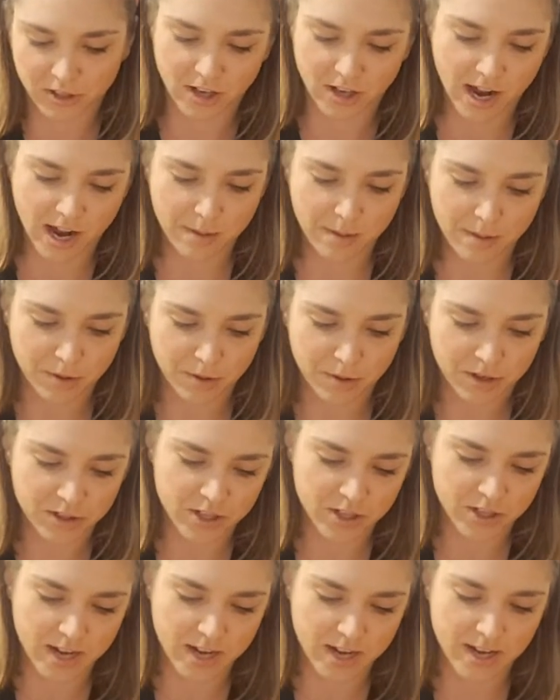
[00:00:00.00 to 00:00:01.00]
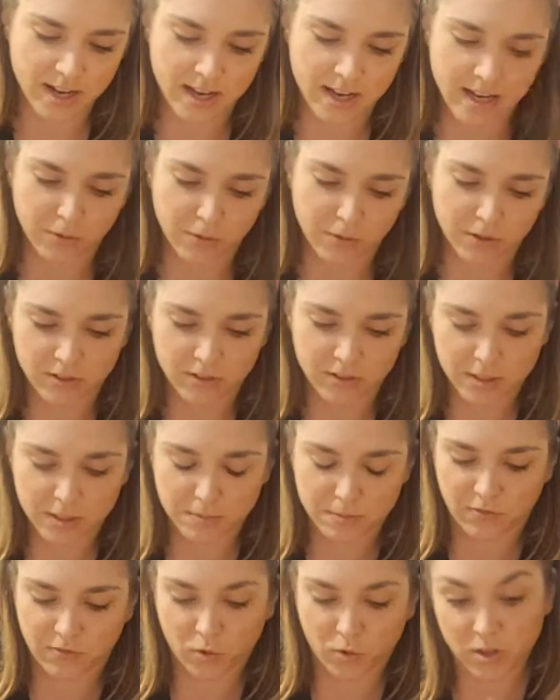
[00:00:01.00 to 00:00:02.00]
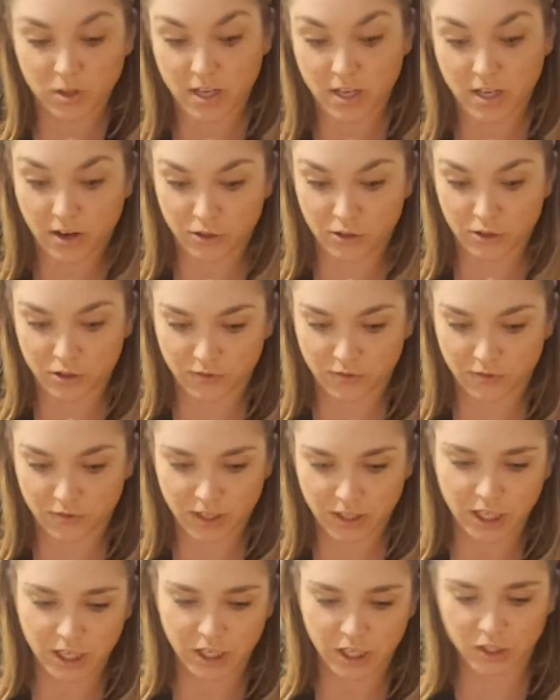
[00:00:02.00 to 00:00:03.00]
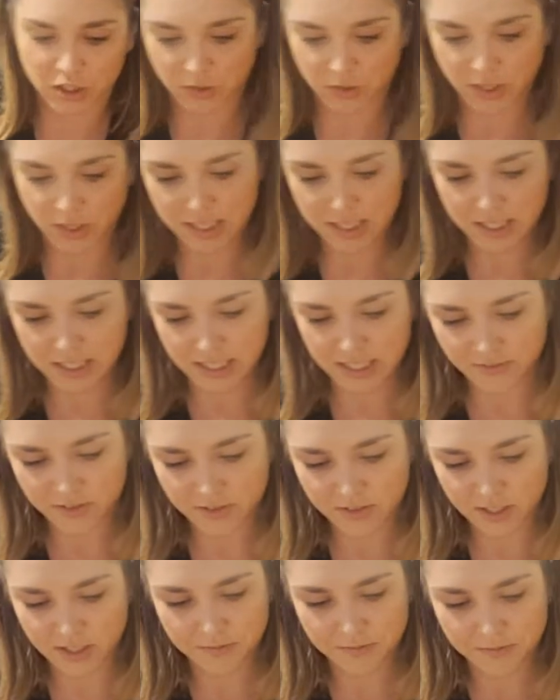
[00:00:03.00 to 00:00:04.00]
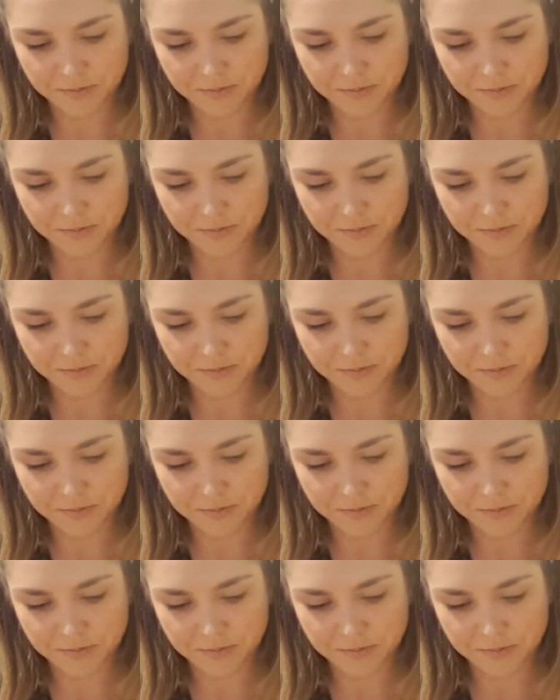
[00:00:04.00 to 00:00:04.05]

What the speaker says: I appreciate it, and we'll do this before Tucker's over here, so he doesn't have to